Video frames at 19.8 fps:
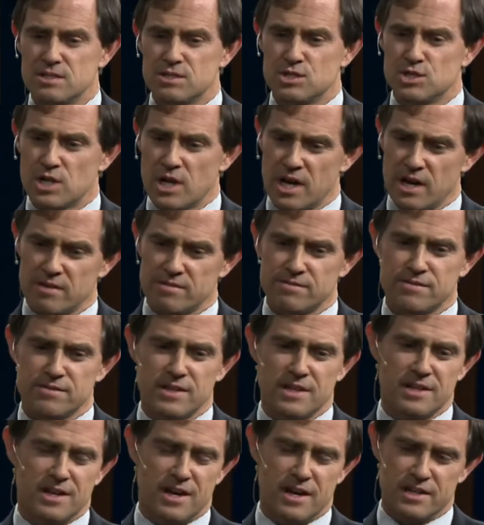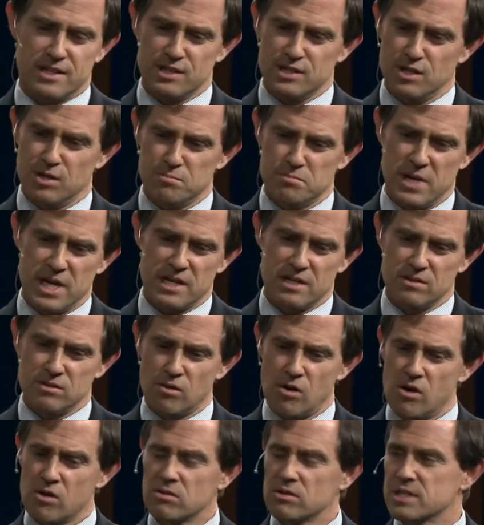GEF, I could go make a
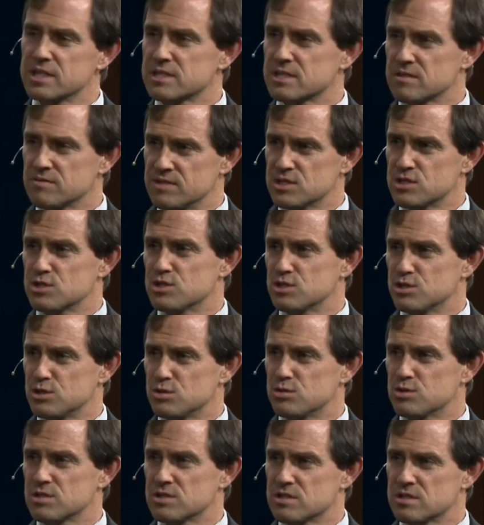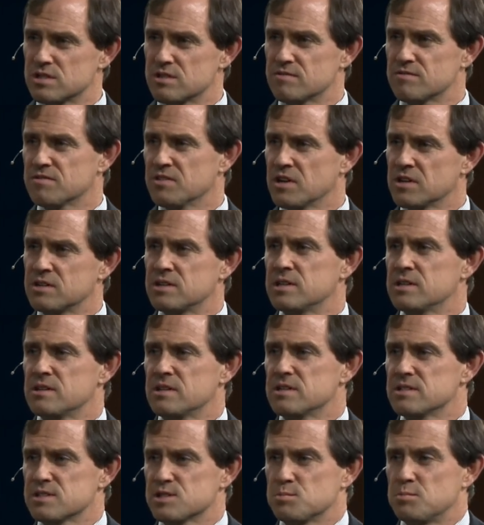long list of institutions that fund in
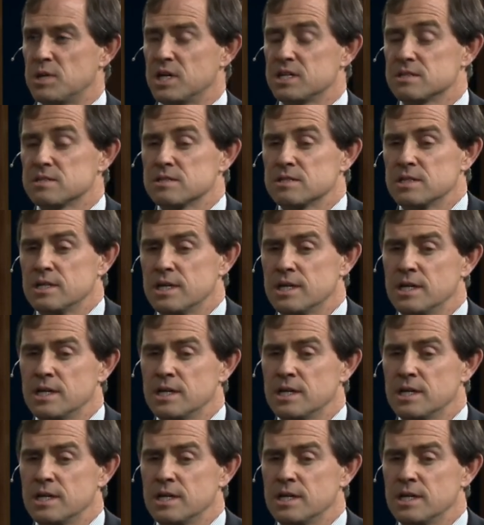this space.